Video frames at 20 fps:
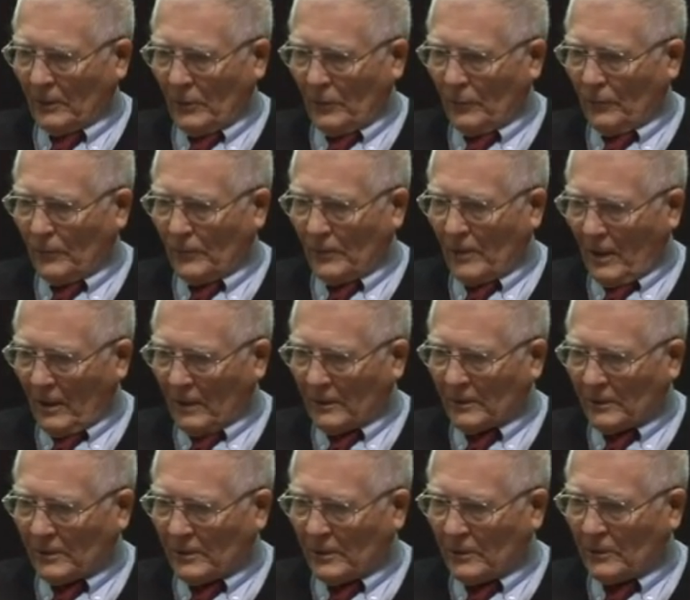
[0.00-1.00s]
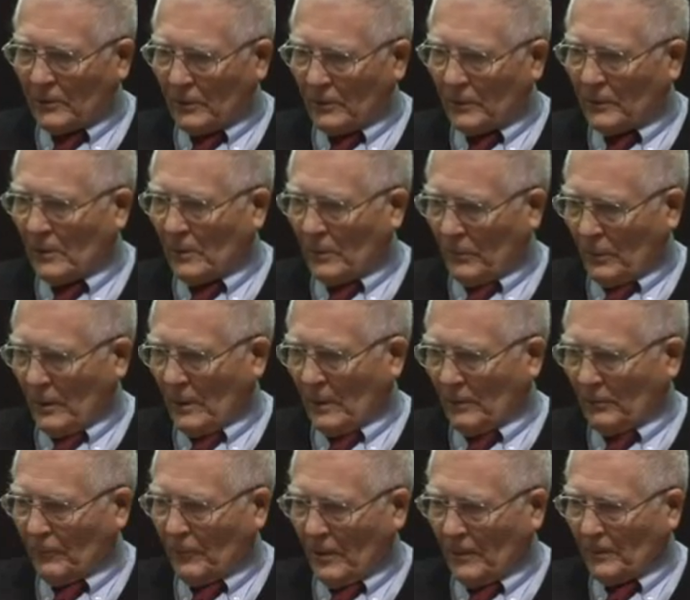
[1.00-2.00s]
you've got to do your
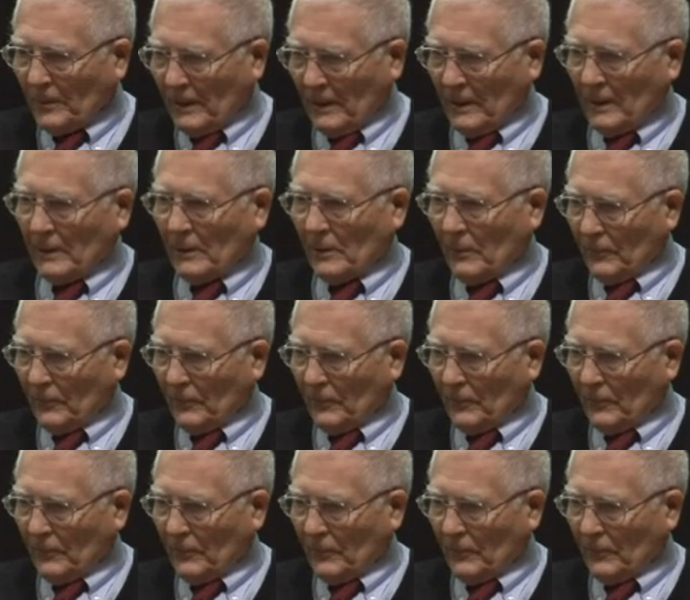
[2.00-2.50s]
work properly.